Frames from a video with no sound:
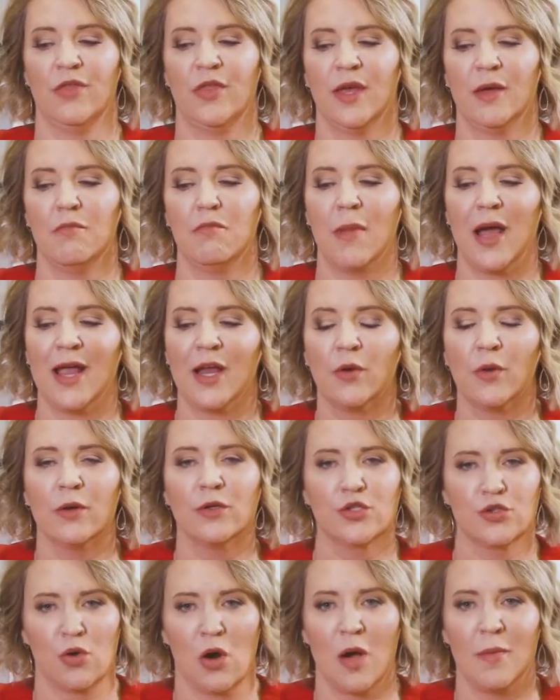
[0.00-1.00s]
The
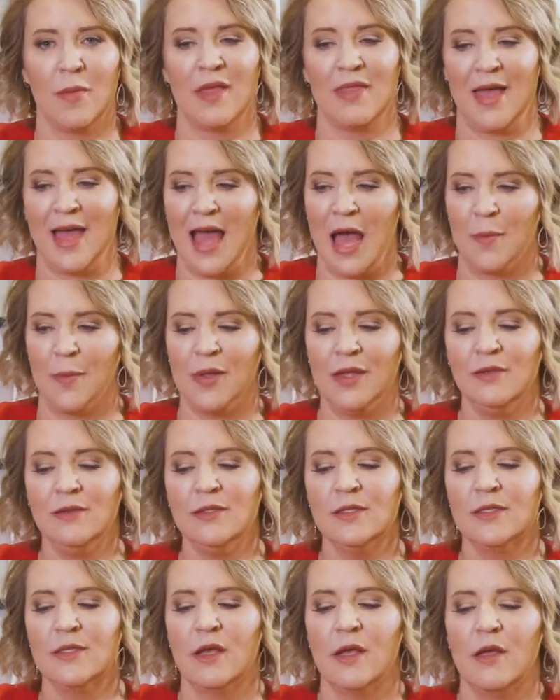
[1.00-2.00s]
micro trauma that
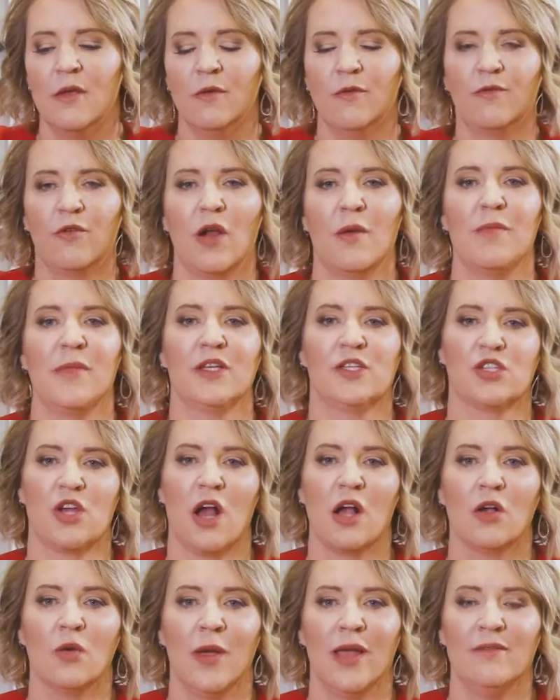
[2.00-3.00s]
happens from the
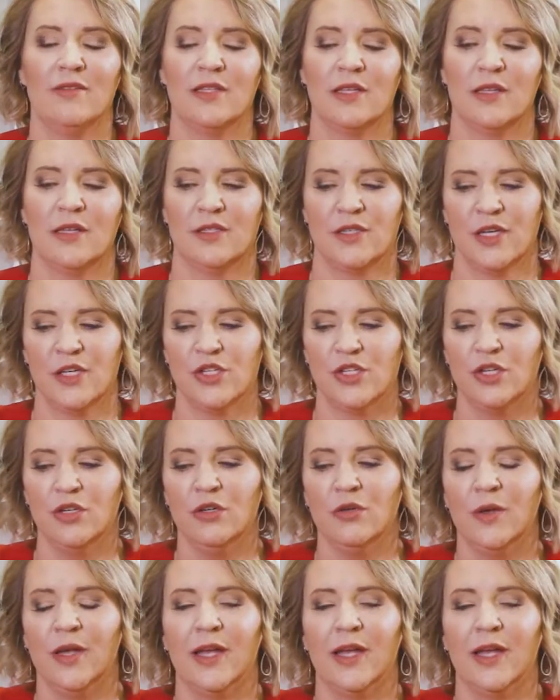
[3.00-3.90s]
shock waves in the tissue,